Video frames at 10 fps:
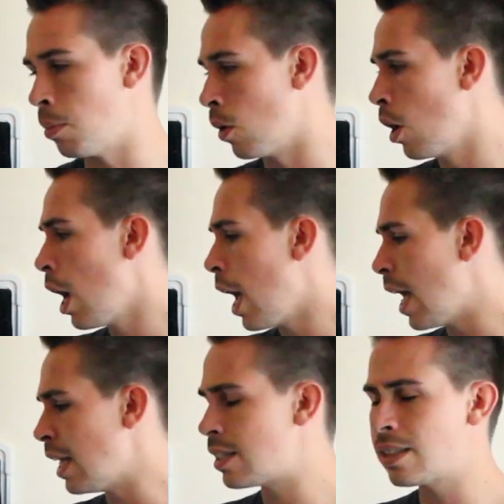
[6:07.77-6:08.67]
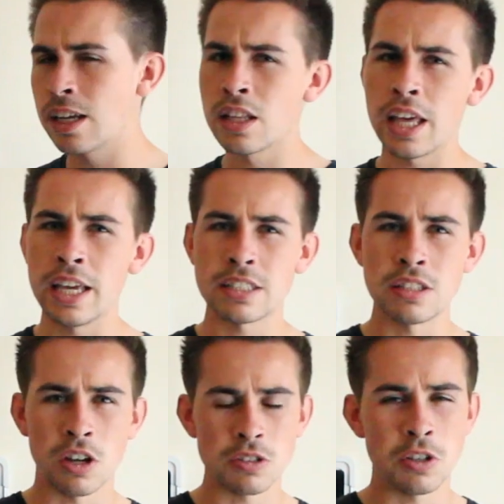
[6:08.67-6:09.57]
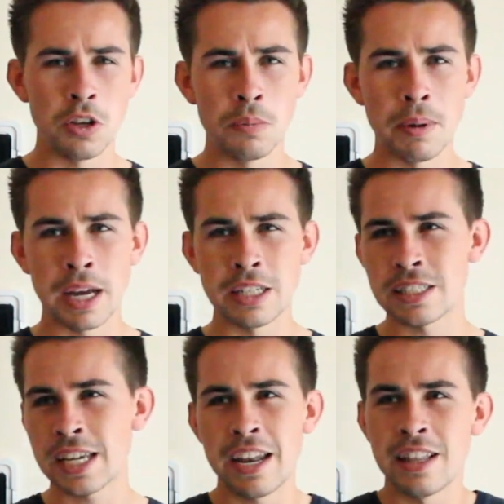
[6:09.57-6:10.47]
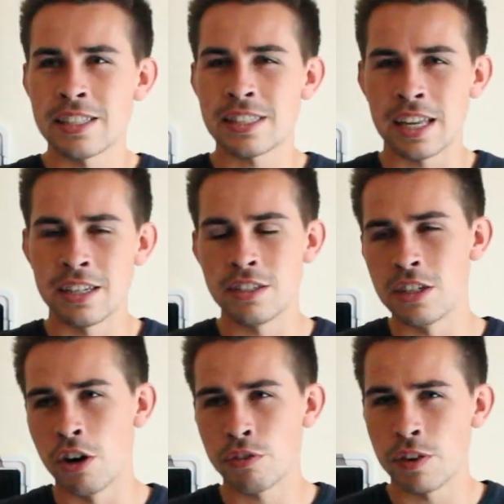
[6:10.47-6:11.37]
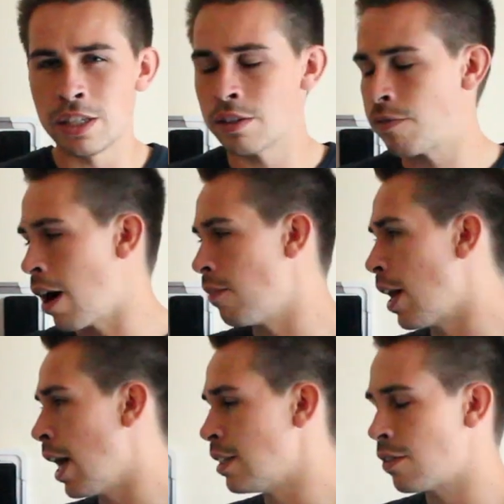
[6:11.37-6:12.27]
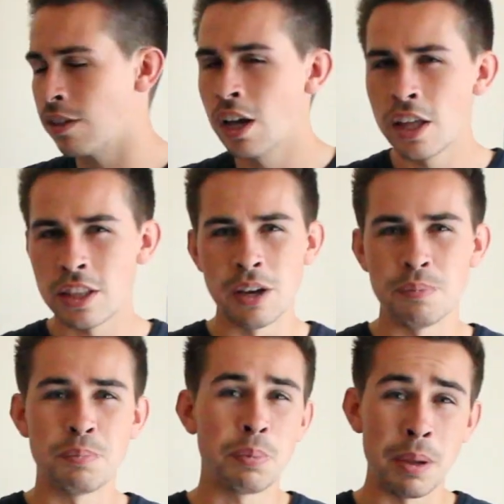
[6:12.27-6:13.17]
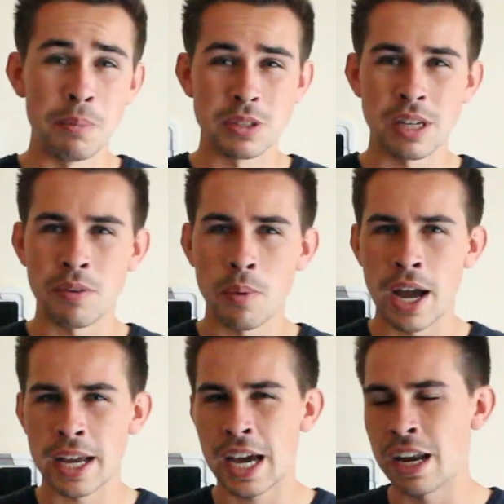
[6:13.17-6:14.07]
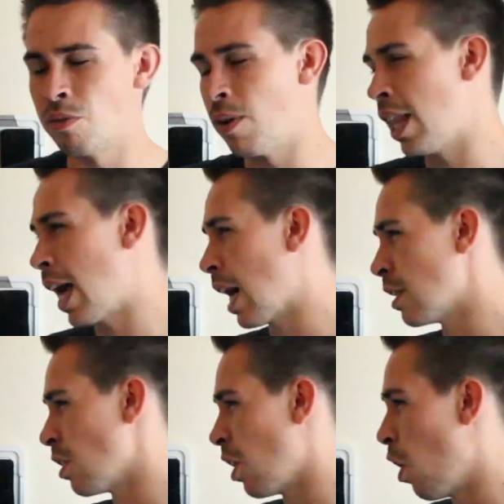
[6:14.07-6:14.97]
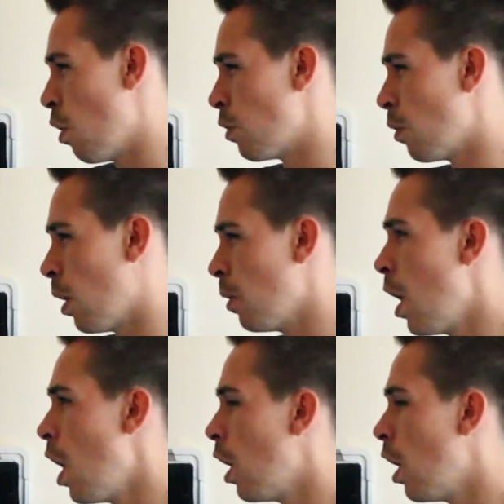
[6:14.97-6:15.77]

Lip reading: But it's not too bad. It's kind of the standard, you know, 3 to 5 days that pretty much everywhere kind of really has overall.